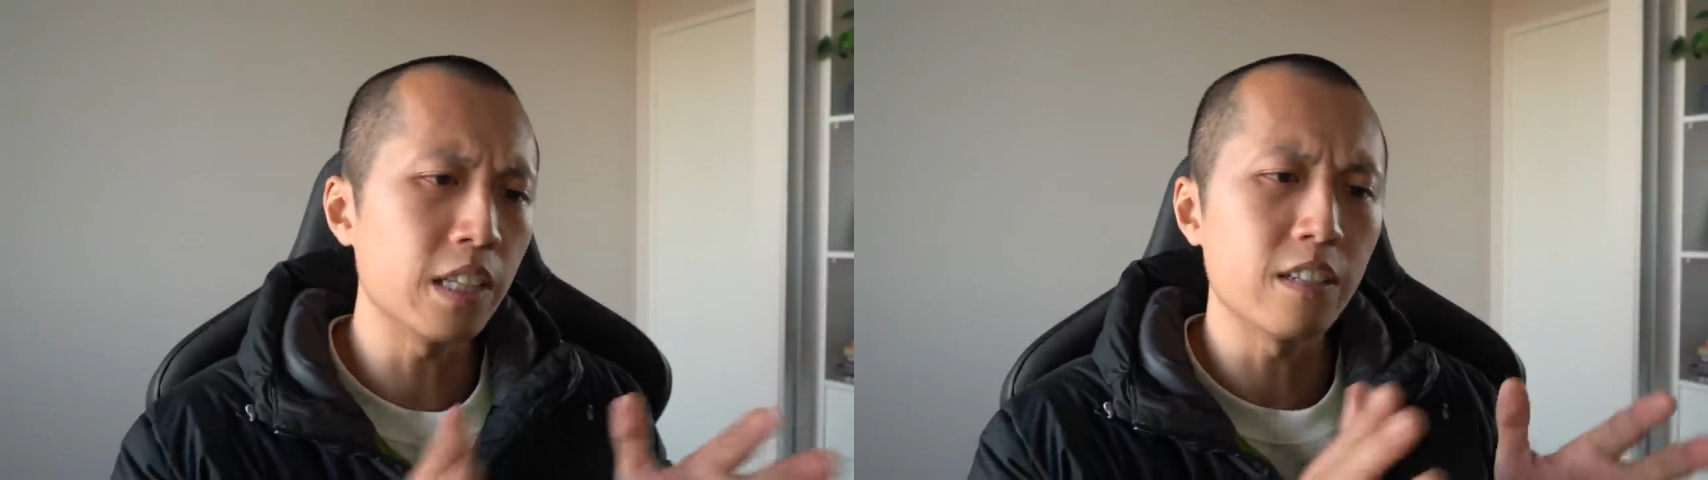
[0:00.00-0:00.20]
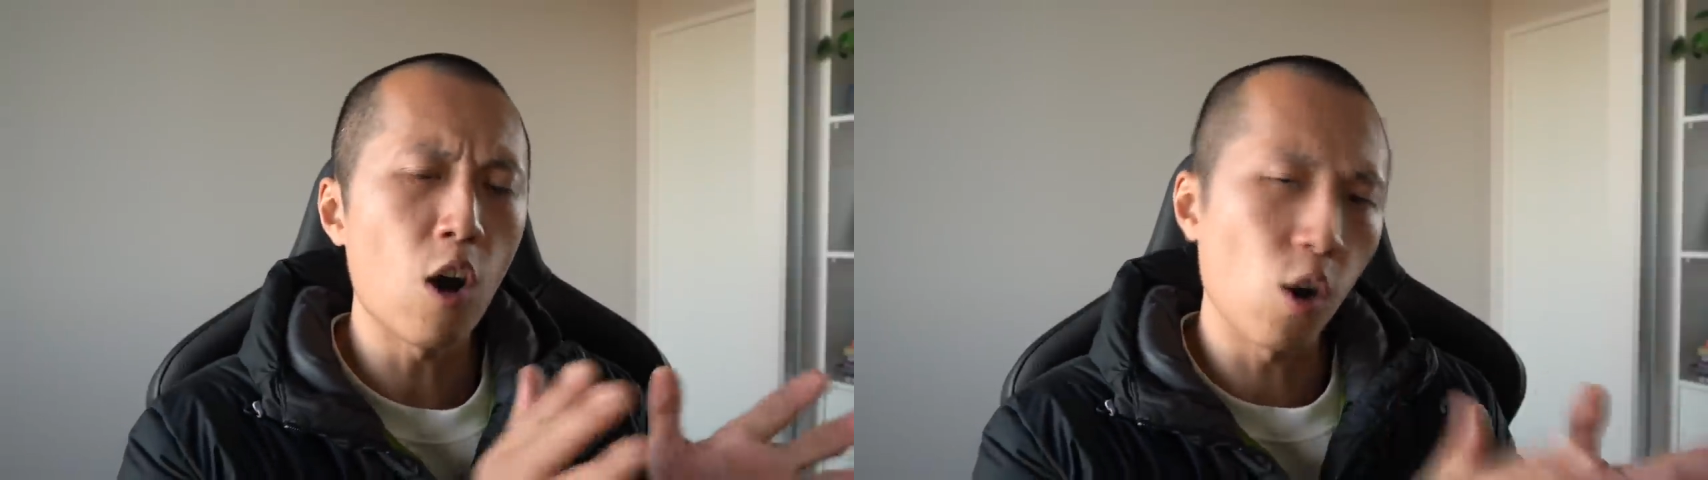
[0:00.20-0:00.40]

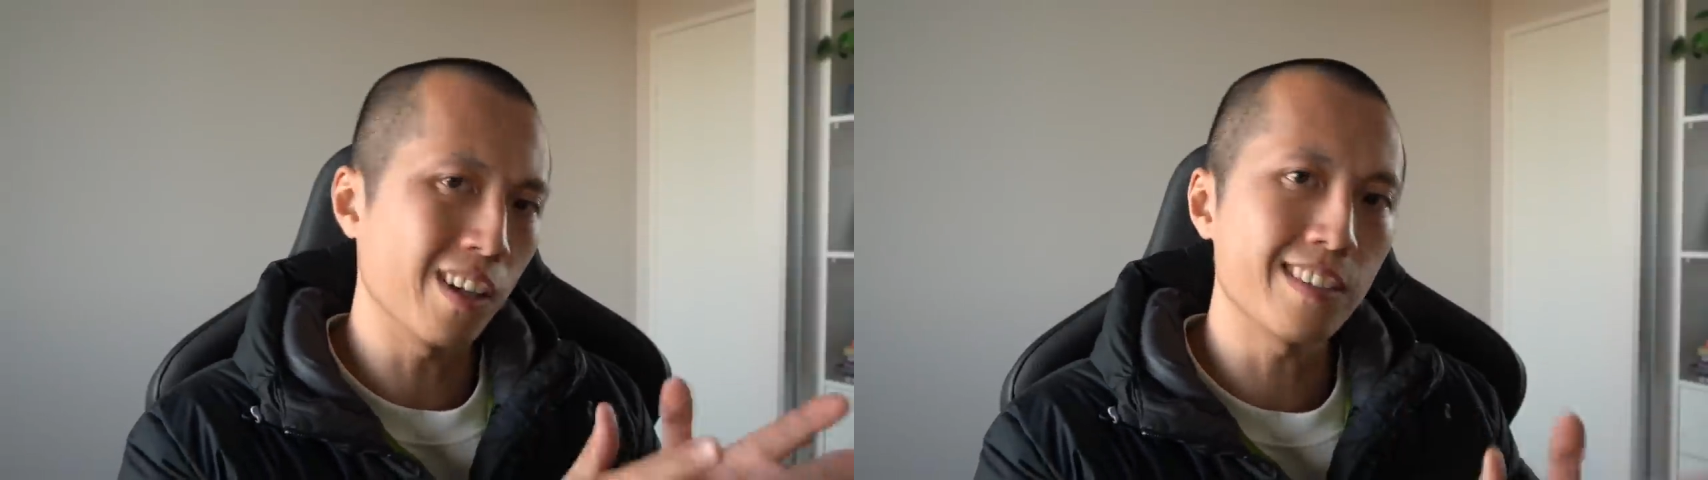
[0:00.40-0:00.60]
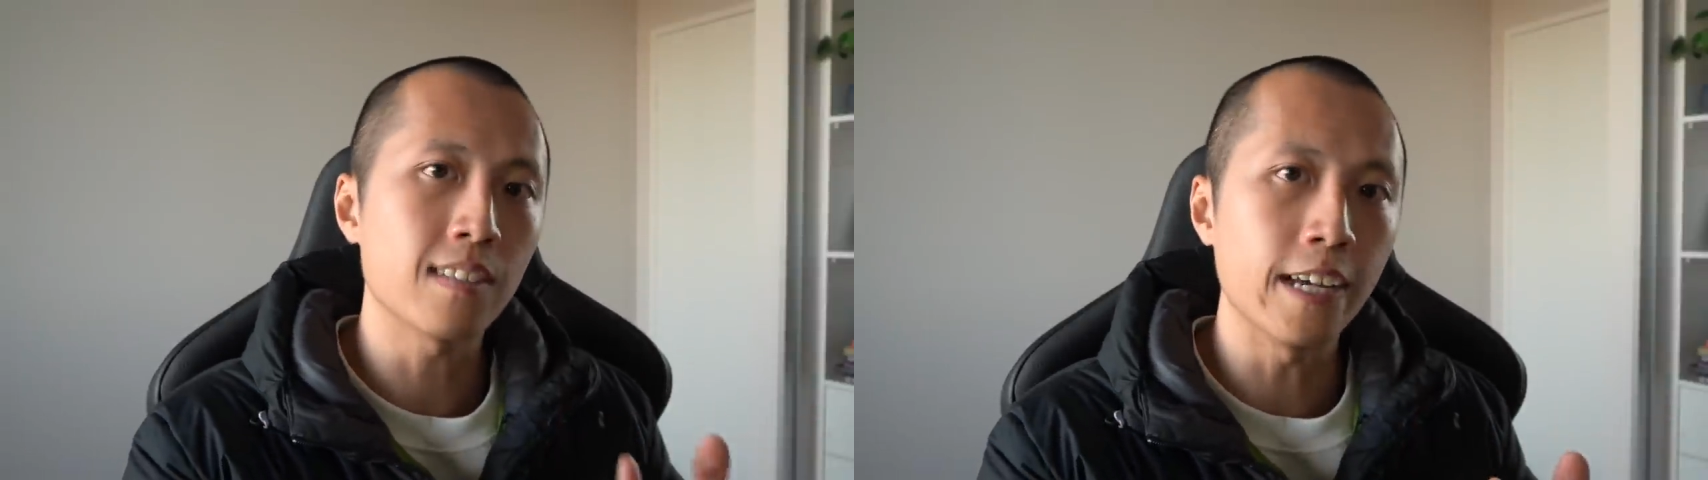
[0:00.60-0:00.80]
in the
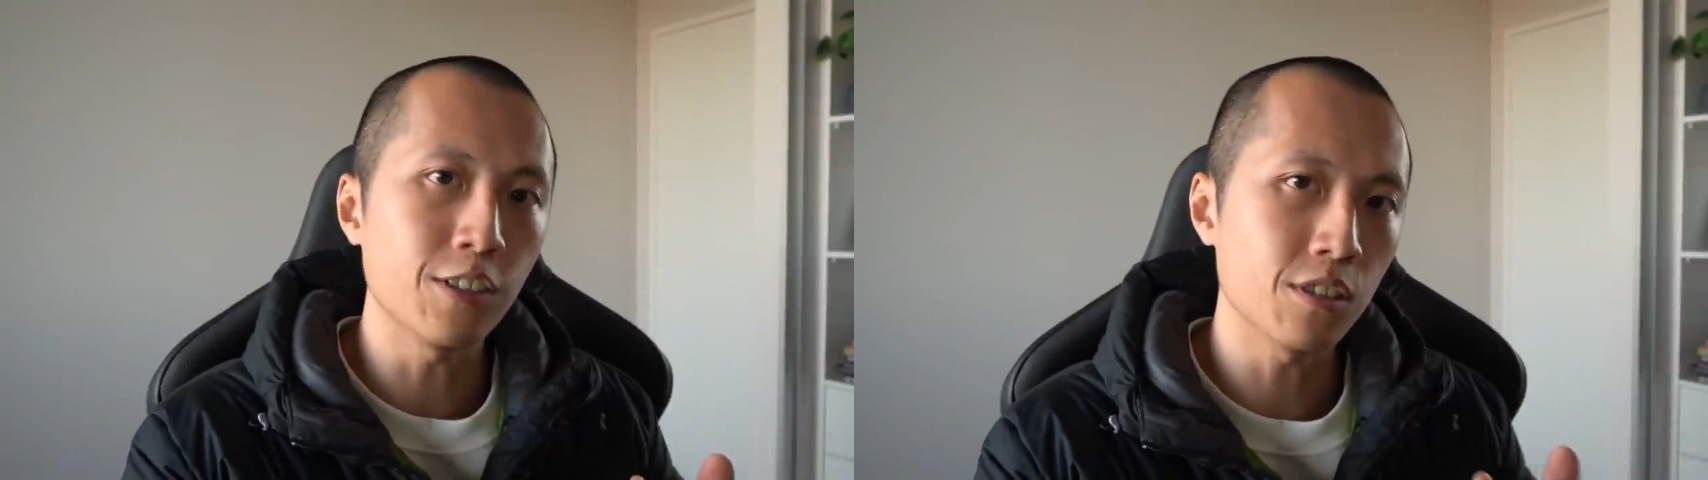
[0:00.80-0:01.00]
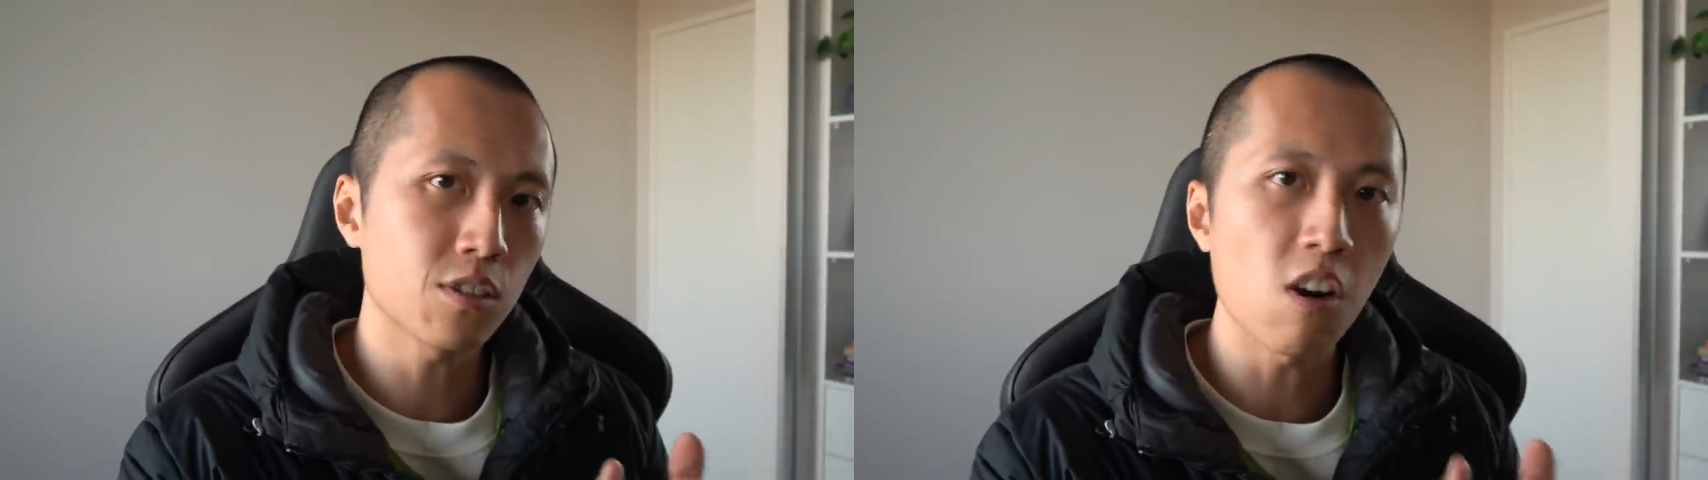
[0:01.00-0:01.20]
early
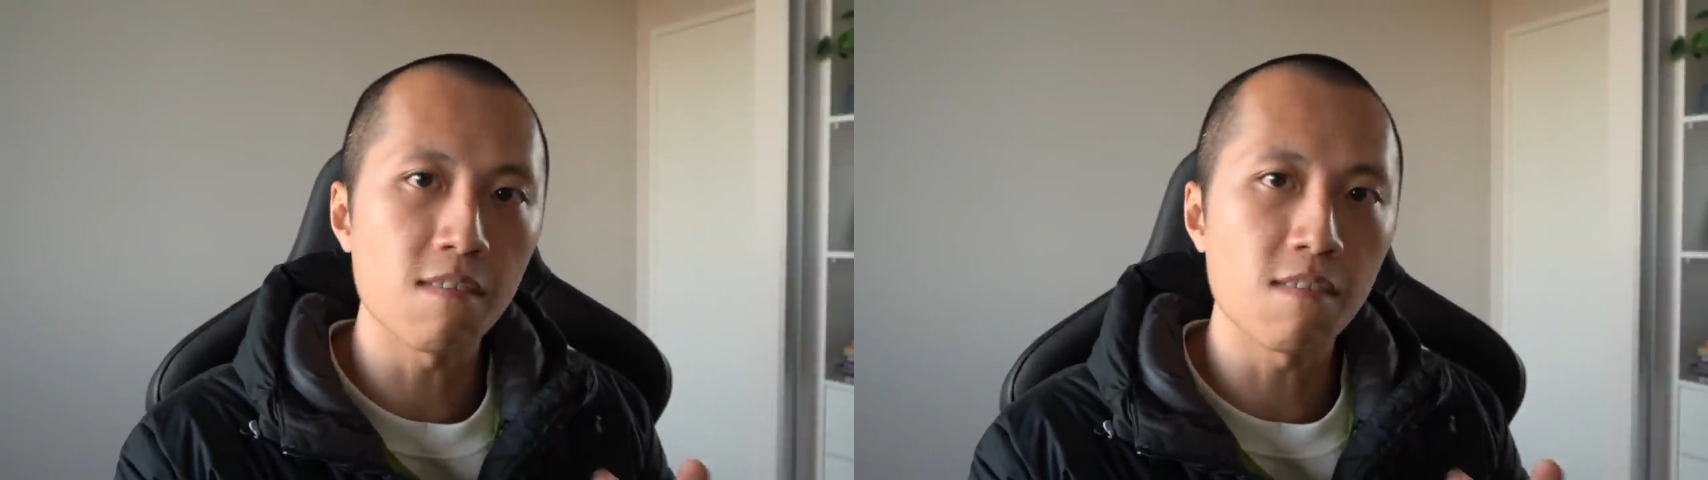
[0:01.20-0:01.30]
stages